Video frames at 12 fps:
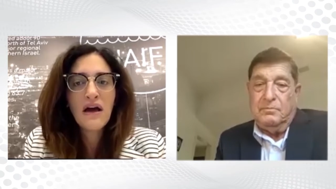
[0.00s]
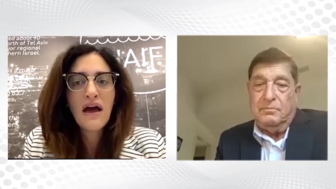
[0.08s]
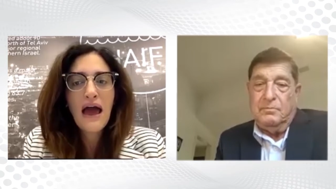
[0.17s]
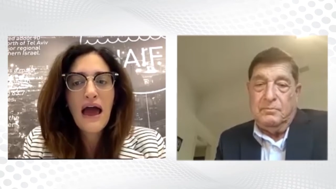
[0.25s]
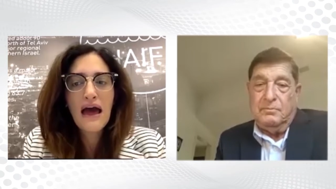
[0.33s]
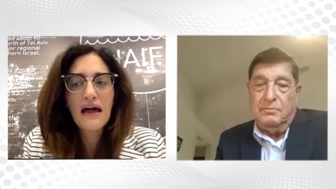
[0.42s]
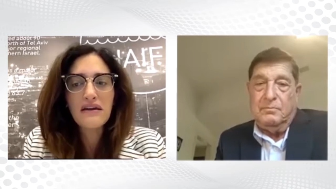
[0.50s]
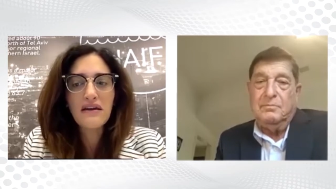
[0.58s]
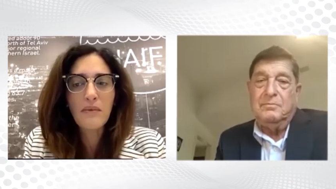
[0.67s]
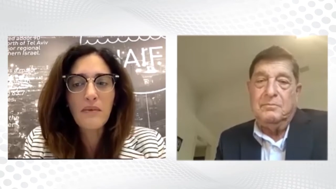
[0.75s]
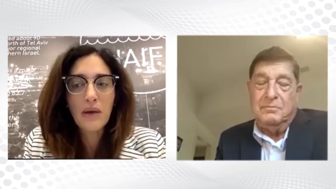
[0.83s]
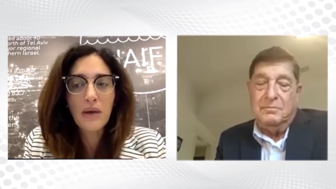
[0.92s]
Speaker 1: and um,
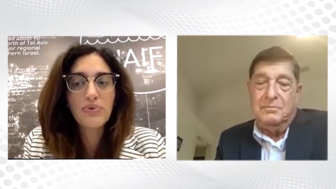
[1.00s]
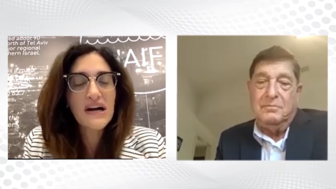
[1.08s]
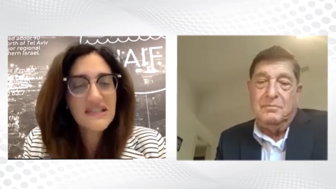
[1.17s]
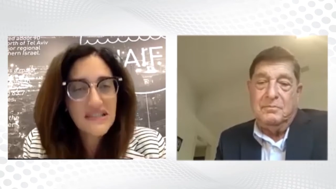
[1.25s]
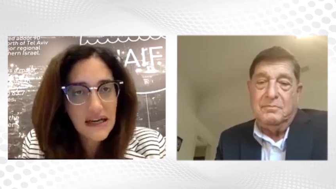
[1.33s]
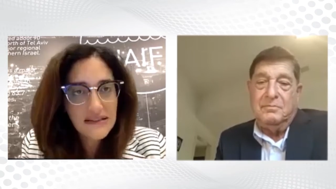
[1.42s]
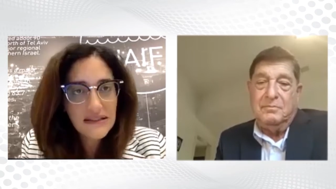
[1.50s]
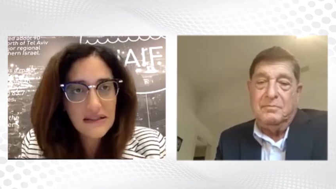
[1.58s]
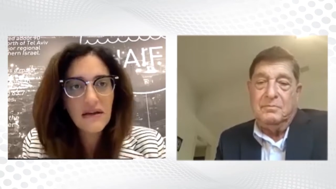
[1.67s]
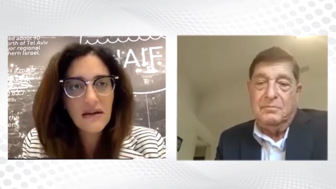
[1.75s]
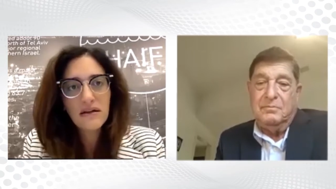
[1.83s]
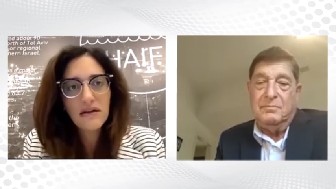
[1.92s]
unprecedented
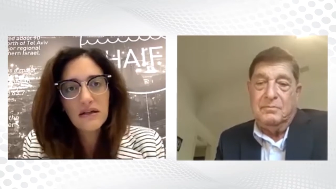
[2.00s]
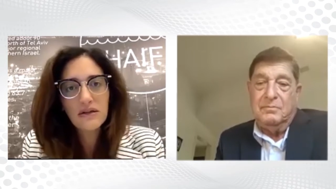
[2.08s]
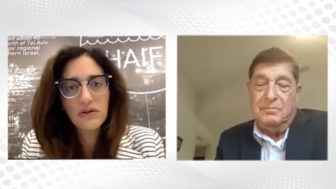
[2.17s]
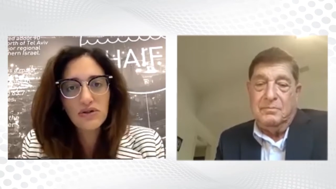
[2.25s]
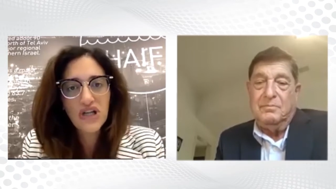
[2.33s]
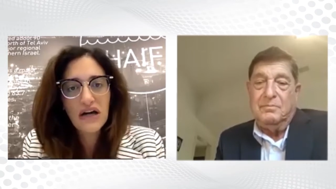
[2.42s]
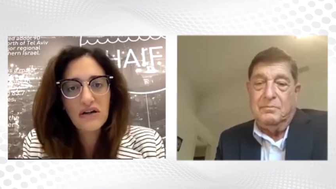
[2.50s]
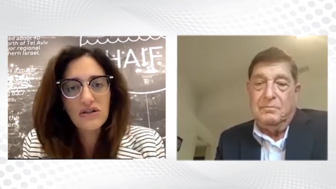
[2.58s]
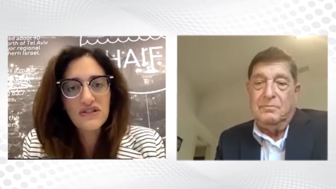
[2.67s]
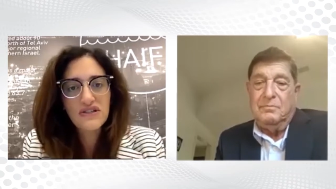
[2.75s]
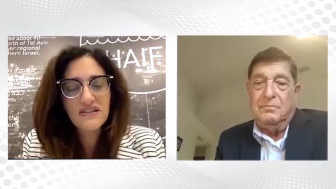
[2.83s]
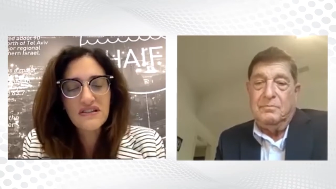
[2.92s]
legal
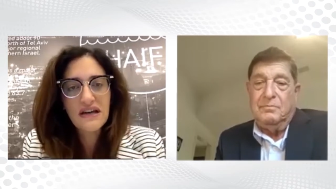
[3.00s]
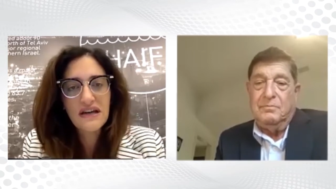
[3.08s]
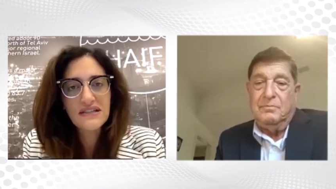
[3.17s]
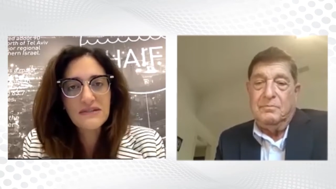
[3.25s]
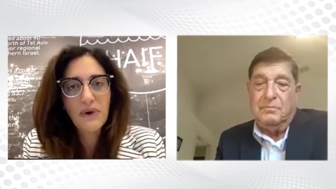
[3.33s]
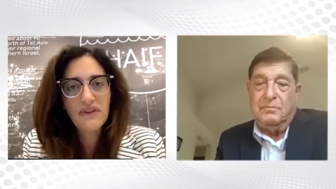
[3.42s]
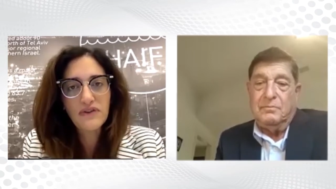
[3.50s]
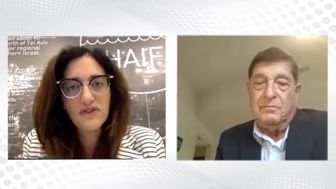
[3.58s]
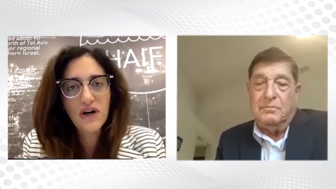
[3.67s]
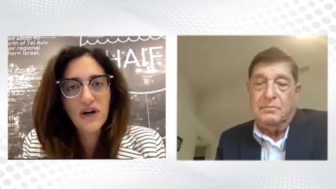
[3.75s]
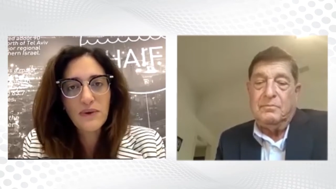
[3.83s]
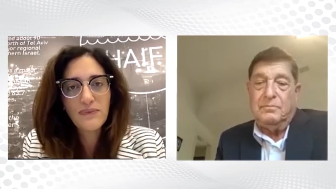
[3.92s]
challenges in the next month or so?
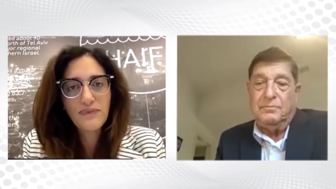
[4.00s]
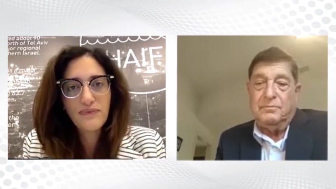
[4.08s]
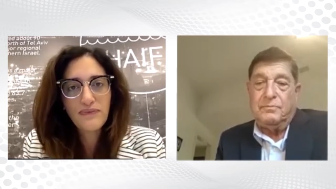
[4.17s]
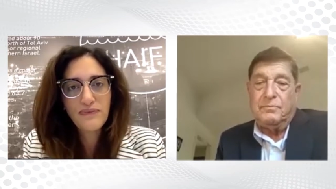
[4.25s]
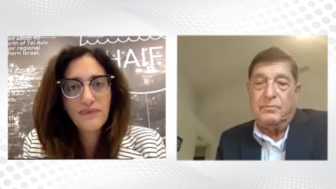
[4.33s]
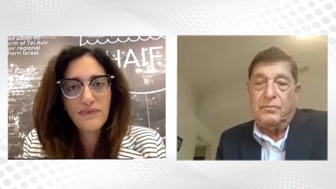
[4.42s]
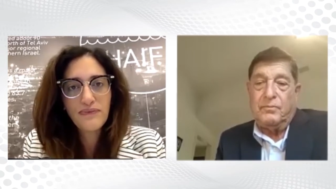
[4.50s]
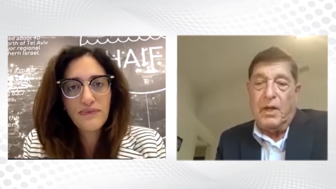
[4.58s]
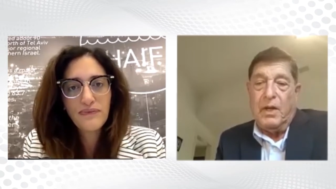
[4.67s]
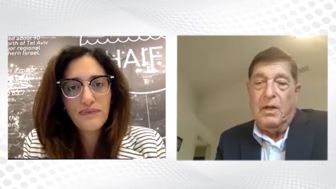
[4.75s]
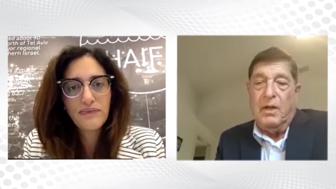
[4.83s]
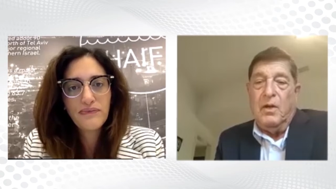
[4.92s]

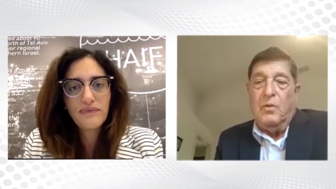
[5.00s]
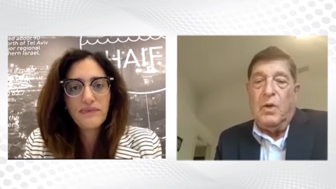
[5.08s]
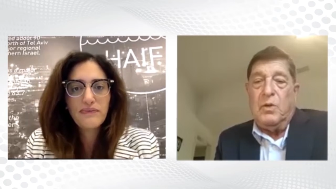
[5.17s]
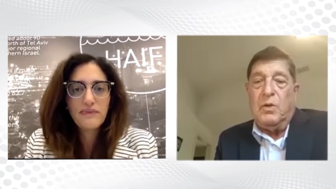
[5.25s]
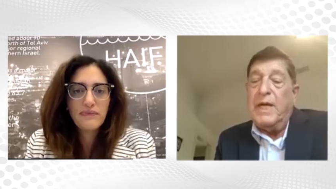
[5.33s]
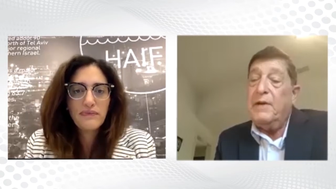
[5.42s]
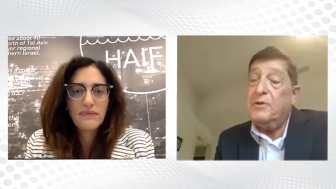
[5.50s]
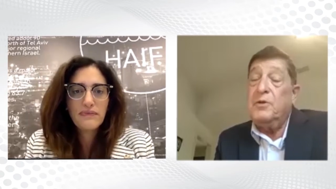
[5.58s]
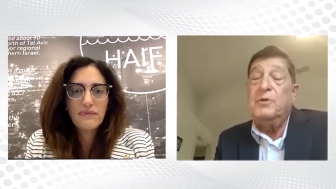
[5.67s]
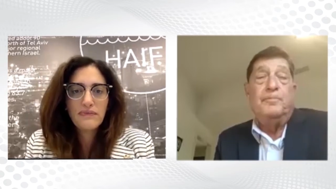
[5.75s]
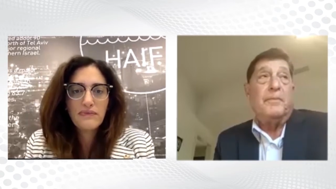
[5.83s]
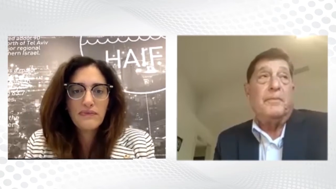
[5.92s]
Speaker 2: Well, we have
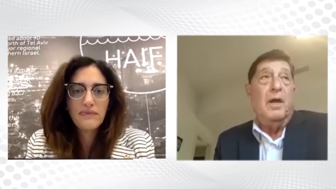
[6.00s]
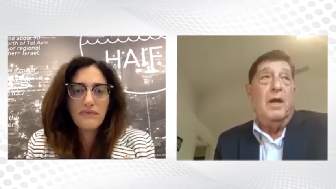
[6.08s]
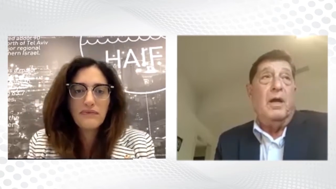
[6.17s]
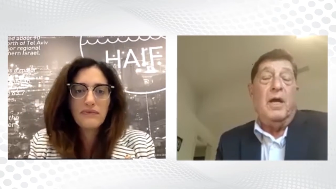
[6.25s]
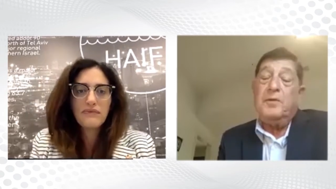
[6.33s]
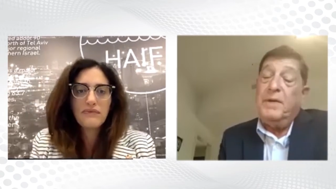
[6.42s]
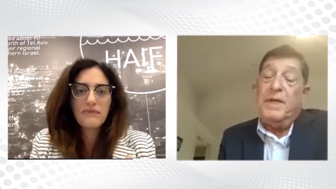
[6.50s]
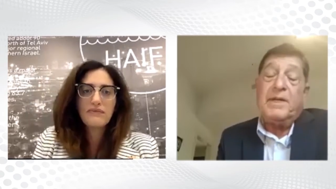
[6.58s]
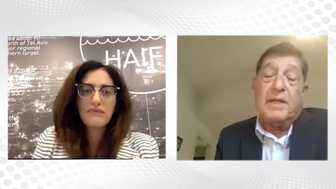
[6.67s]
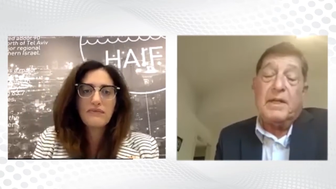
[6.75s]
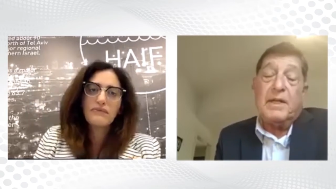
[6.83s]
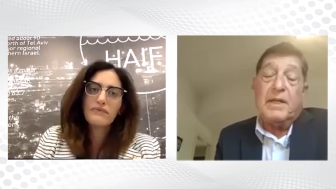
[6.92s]
to admit that
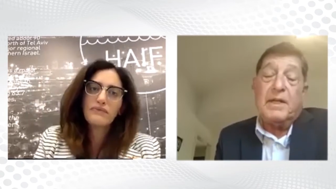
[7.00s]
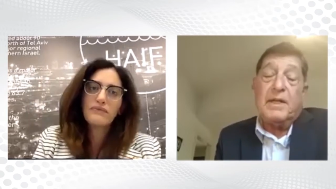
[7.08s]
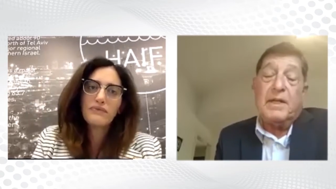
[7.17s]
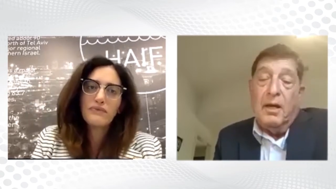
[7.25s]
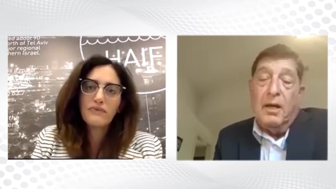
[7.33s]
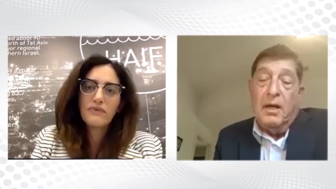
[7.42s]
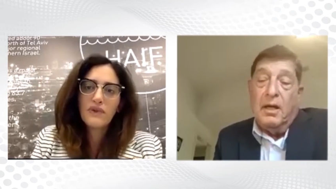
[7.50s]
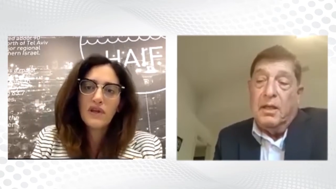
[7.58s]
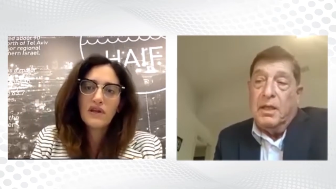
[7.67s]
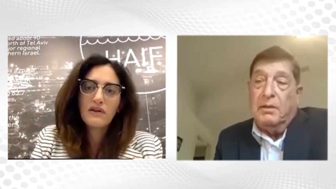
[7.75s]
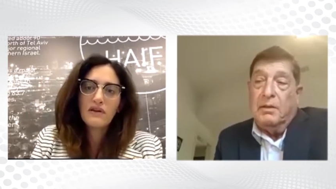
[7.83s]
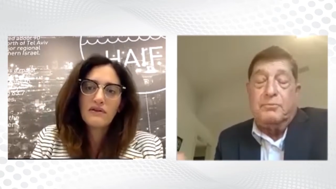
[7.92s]
uh,
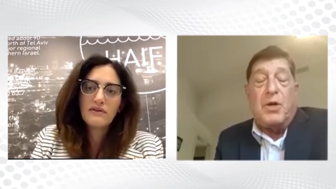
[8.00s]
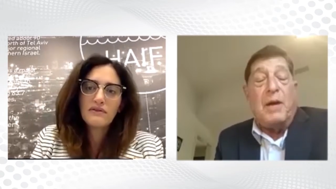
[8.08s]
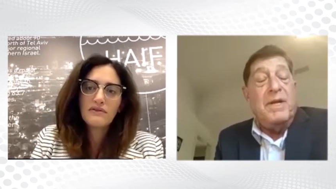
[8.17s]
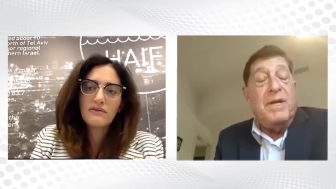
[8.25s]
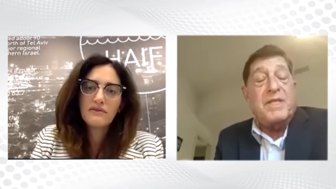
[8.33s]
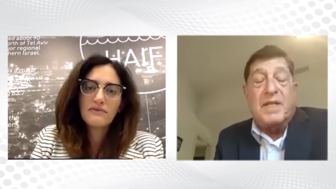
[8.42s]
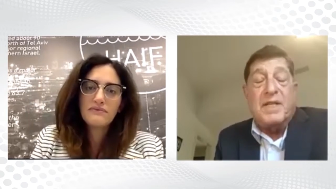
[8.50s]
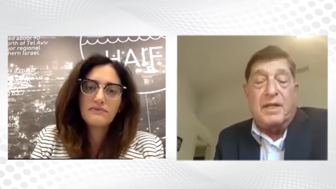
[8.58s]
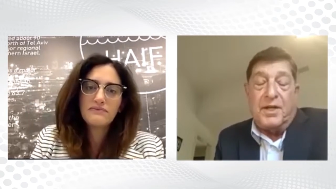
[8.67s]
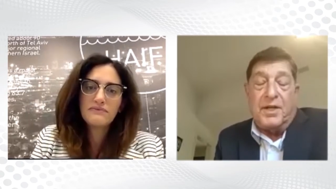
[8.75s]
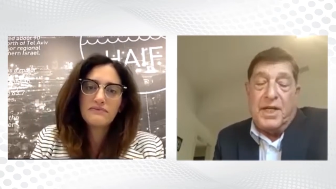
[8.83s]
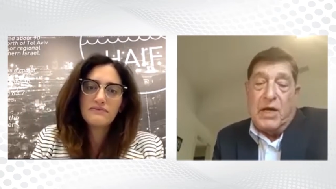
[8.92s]
Prime Minister
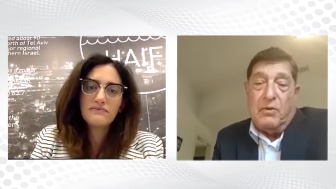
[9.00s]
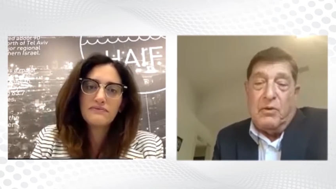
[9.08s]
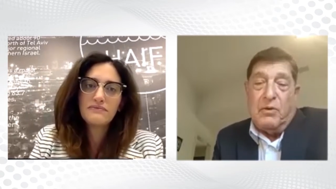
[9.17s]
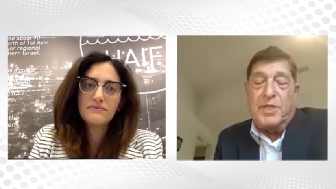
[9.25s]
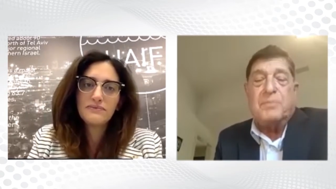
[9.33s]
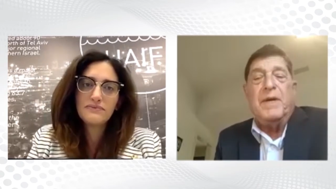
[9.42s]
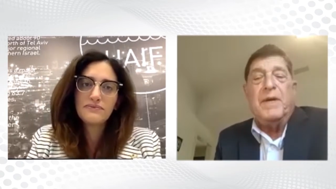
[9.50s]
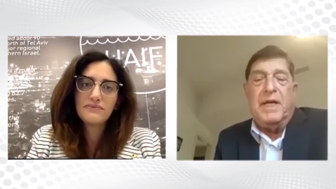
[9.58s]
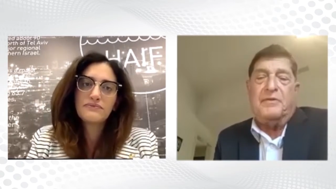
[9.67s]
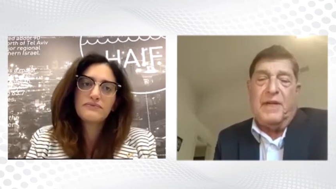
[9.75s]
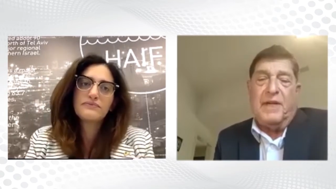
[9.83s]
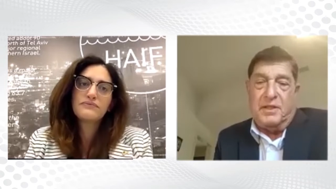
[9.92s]
Netanyahu has many
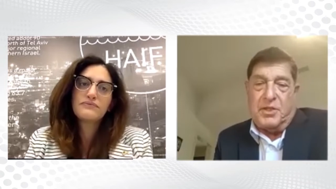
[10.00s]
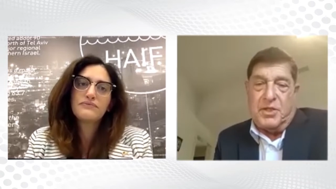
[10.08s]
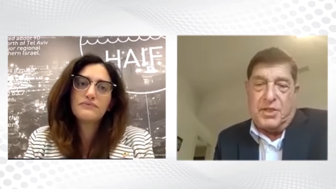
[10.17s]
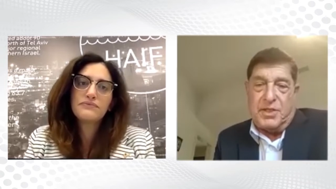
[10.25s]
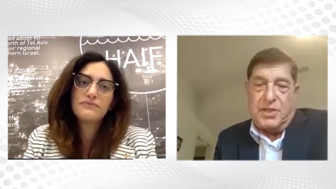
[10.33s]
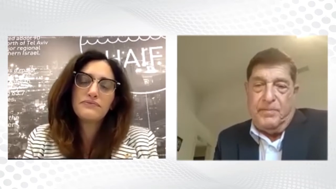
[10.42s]
advantages.